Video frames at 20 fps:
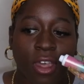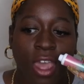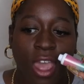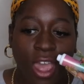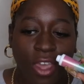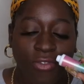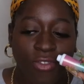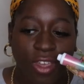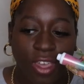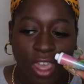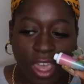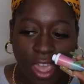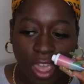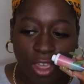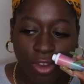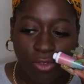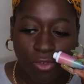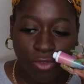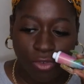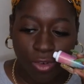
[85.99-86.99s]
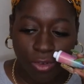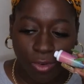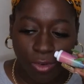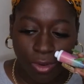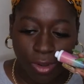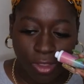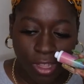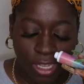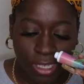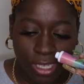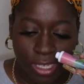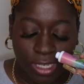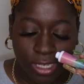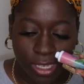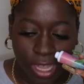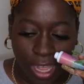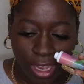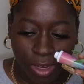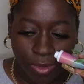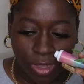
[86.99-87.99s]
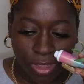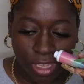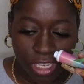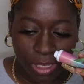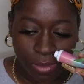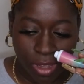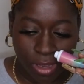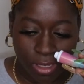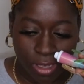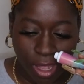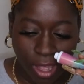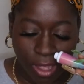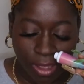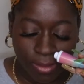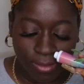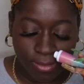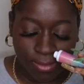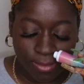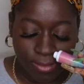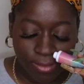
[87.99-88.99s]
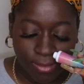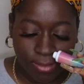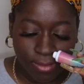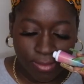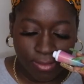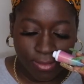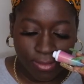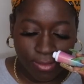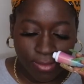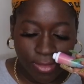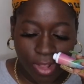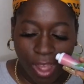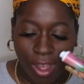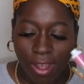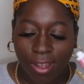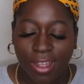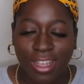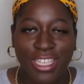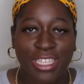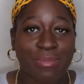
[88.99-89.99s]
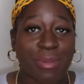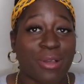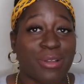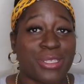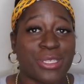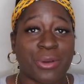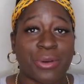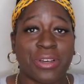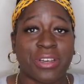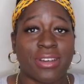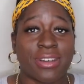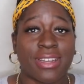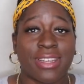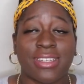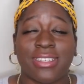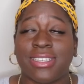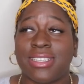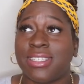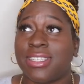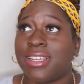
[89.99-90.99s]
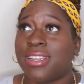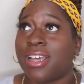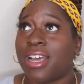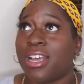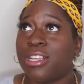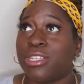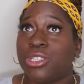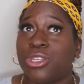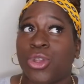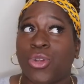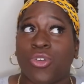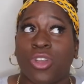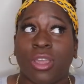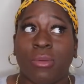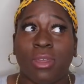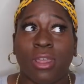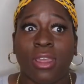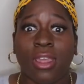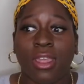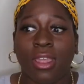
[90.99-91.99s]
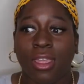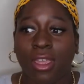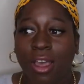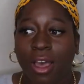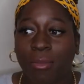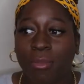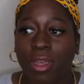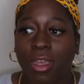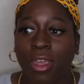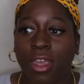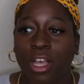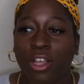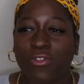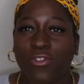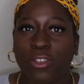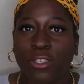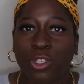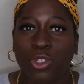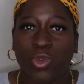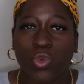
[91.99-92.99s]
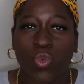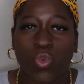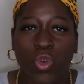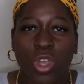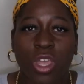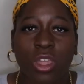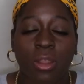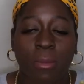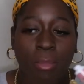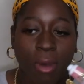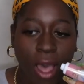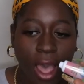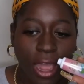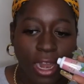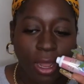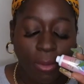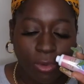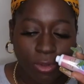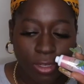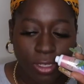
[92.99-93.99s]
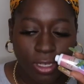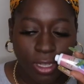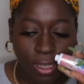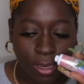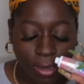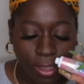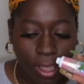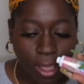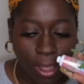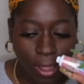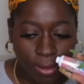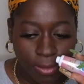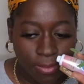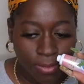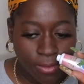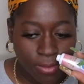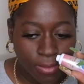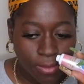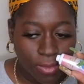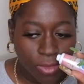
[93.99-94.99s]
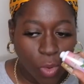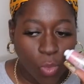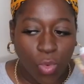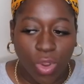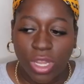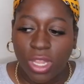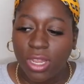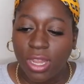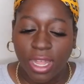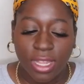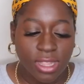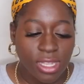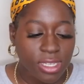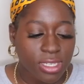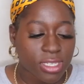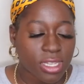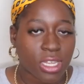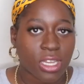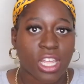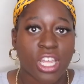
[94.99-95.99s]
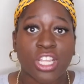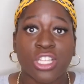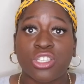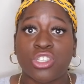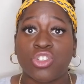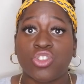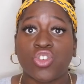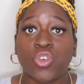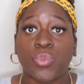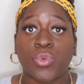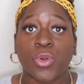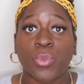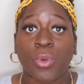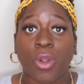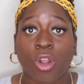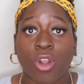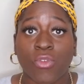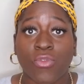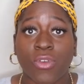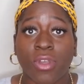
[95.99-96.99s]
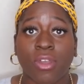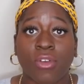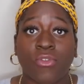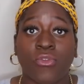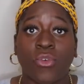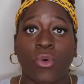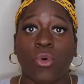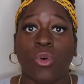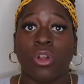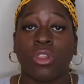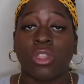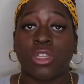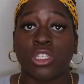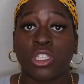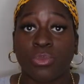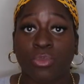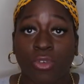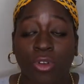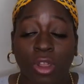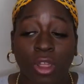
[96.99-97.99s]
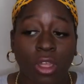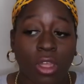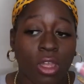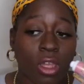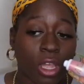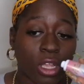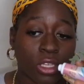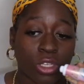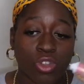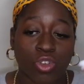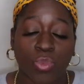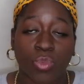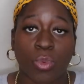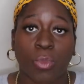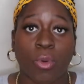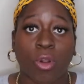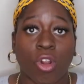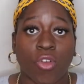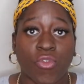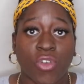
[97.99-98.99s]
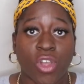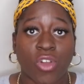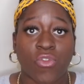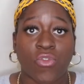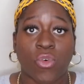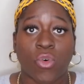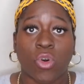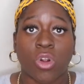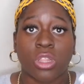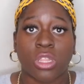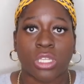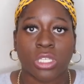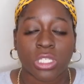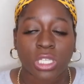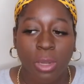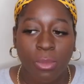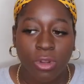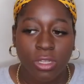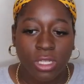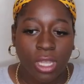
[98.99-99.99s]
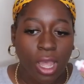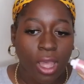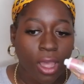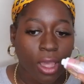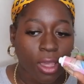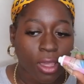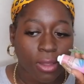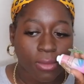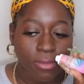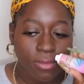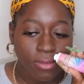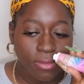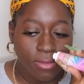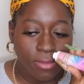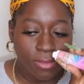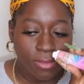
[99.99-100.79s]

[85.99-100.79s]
in the canned fruit. That's exactly what this smells like. Ah, it smells so good. It's just a nice, creamy, yummy, sweet pineapple scent. Yeah, really like this scent. It's super perfect for the spring. It's super perfect for the summertime.